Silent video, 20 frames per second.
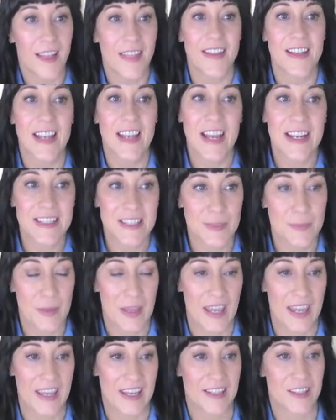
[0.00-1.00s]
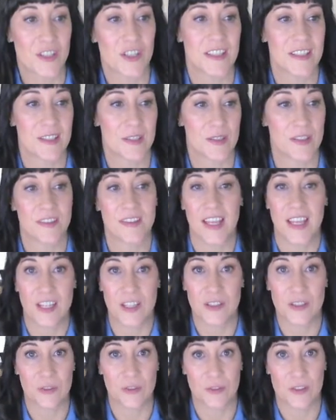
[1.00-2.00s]
The next page is, they
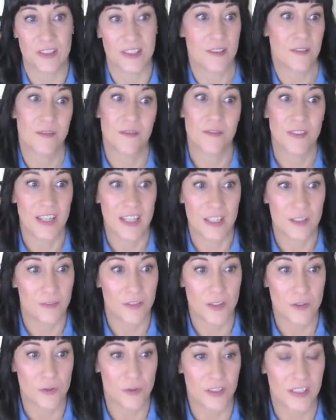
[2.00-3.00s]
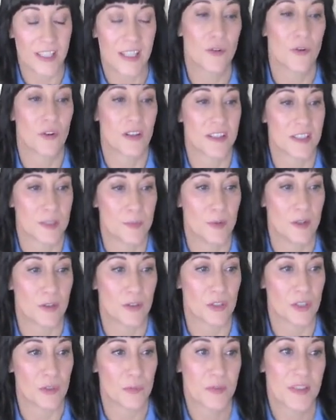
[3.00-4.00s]
could do this individually or in
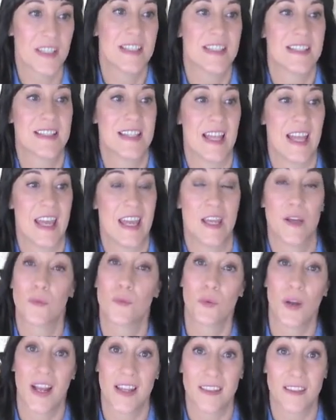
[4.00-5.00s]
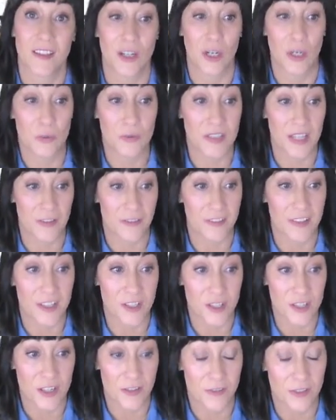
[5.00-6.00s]
small groups, is they write their own
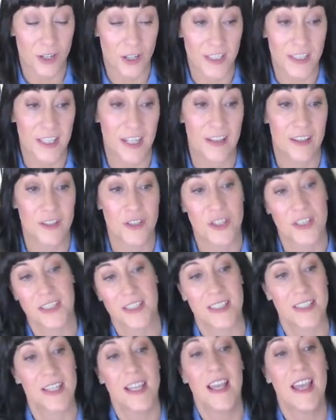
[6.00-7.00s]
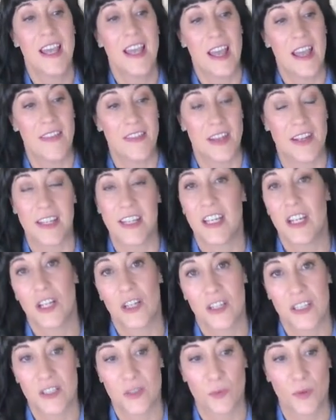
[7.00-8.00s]
definition of an archaeologist. And then
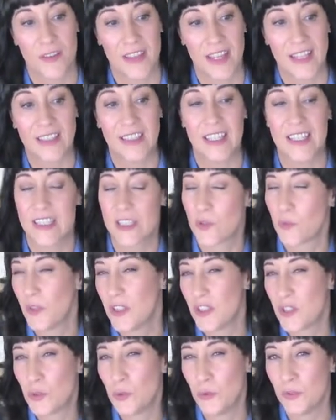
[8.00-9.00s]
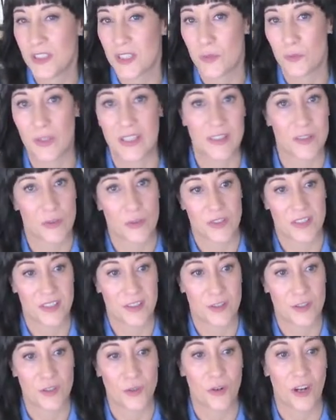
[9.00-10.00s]
here is where they list what tools and
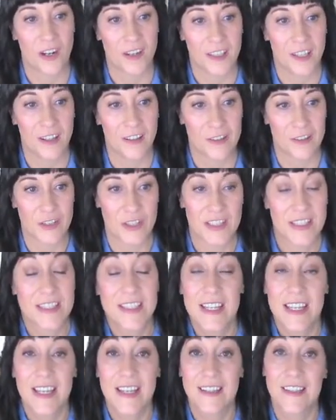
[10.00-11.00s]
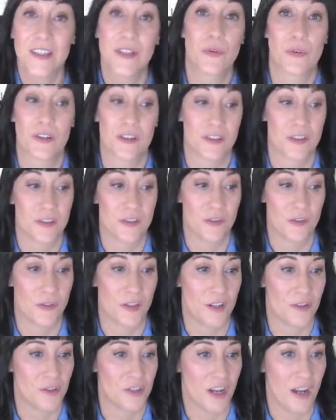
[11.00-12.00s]
resources do archaeologists need in order to do
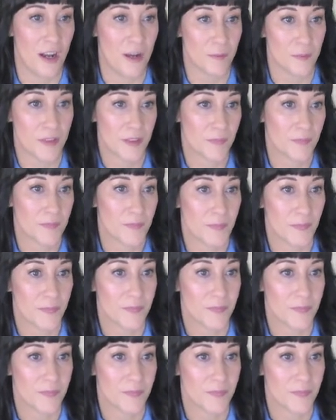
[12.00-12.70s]
their jobs.